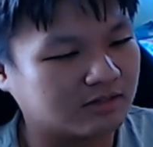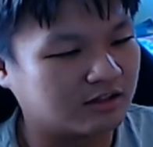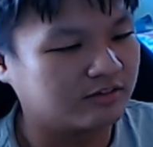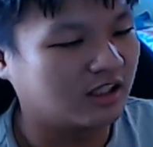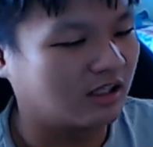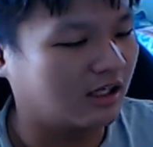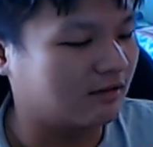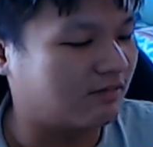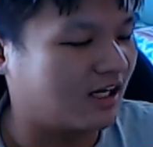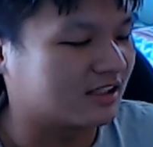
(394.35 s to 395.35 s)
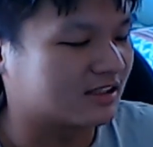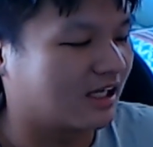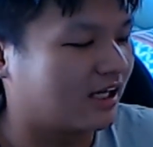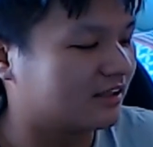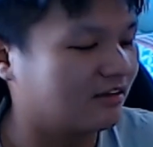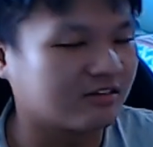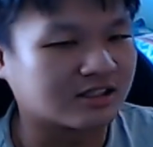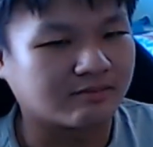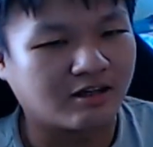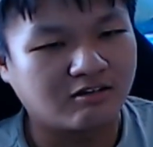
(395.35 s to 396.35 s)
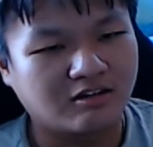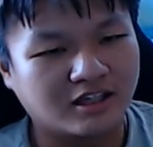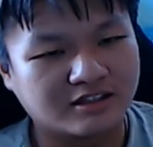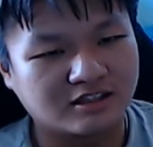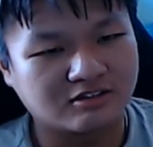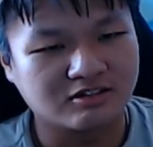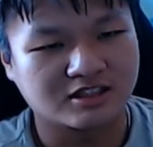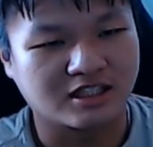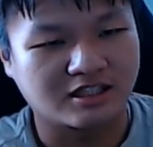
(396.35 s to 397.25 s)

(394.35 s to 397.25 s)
realigned the parts, and that was about all I did to this.